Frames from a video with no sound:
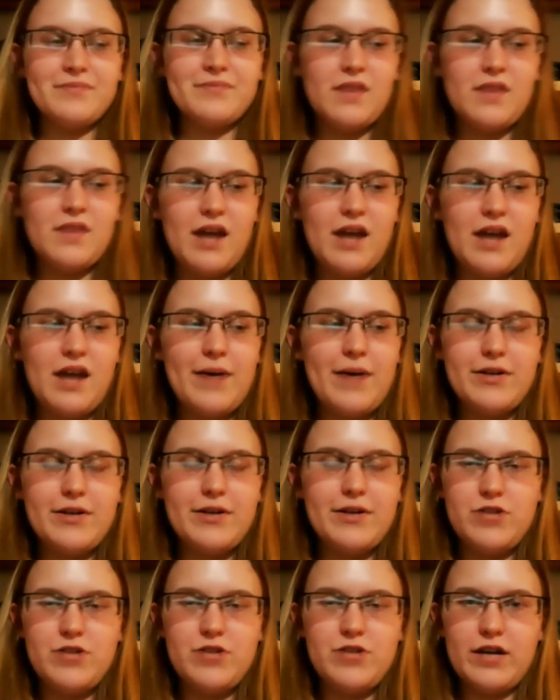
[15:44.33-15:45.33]
How about you,
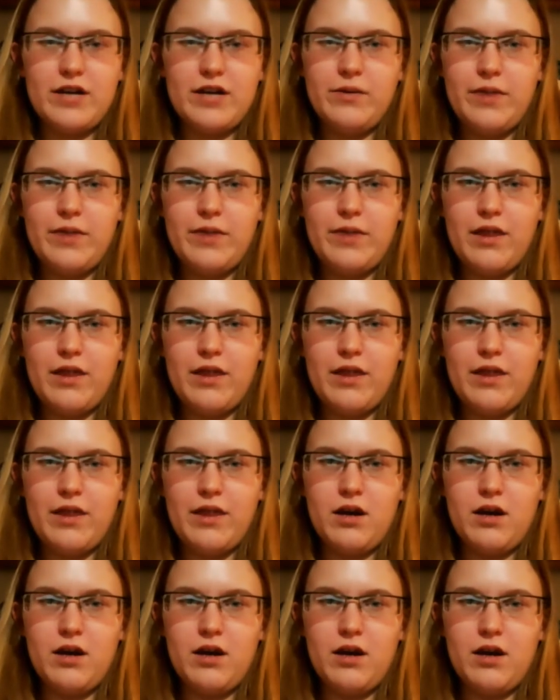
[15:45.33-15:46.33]
Jackie, with
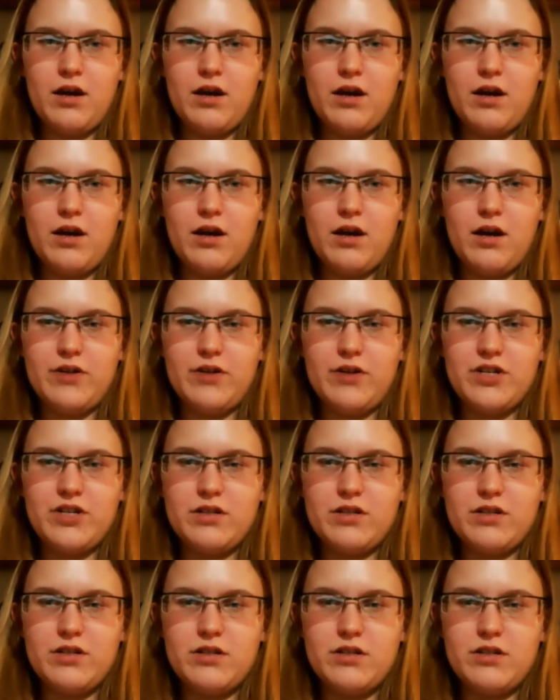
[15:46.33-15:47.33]

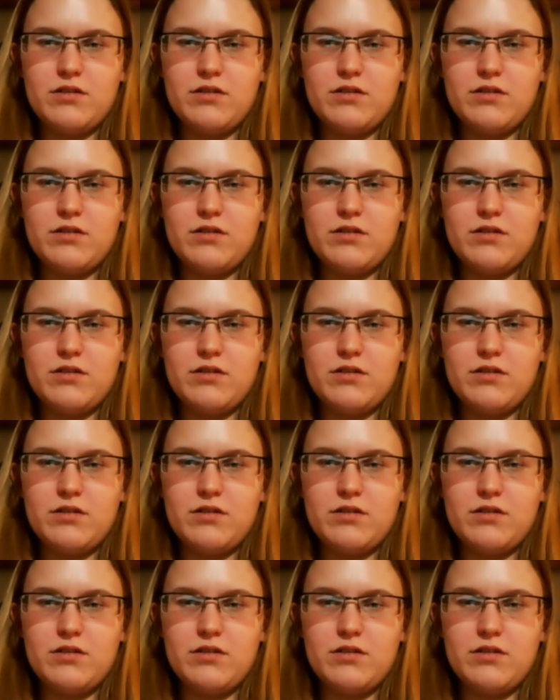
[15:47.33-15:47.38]
neurologists?